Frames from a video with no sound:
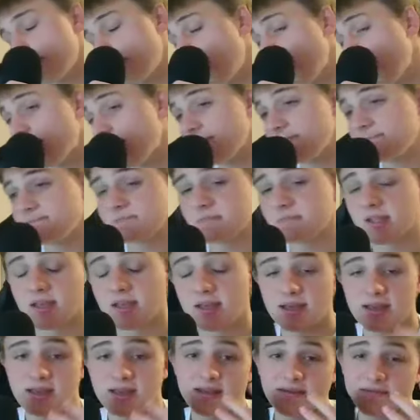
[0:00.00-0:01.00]
But
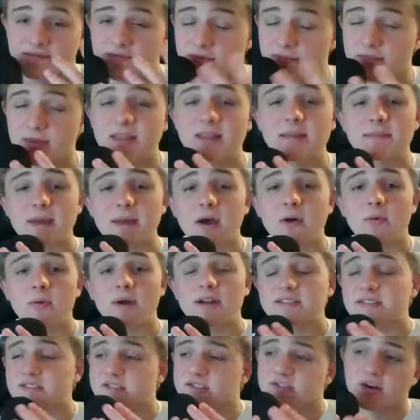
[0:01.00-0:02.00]
for me, the Mount
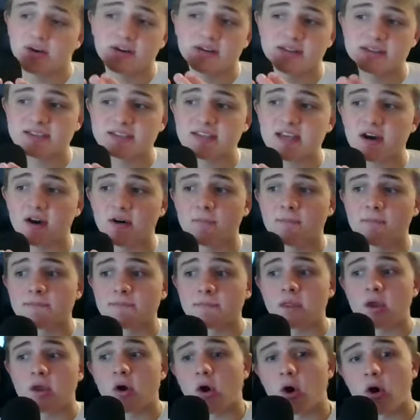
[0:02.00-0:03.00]
West is hard to tell.
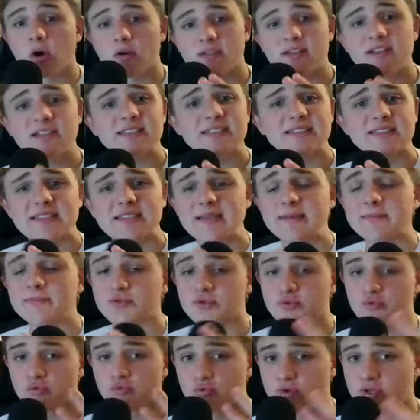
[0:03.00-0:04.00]
Are these
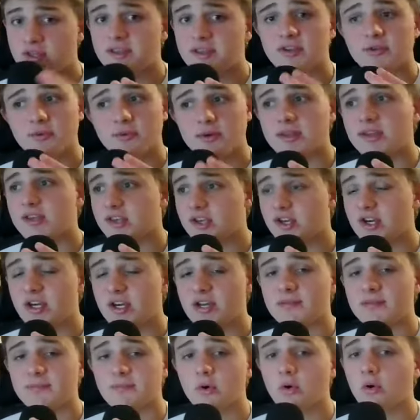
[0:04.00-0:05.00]
teams really, really
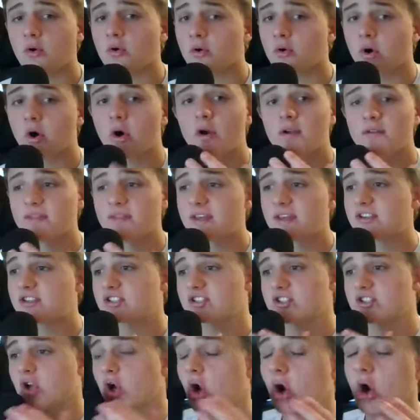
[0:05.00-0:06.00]
good, or are they
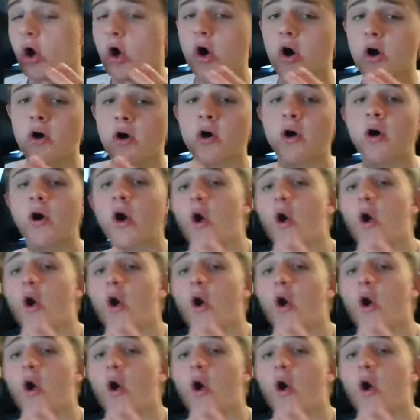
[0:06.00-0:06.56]
just all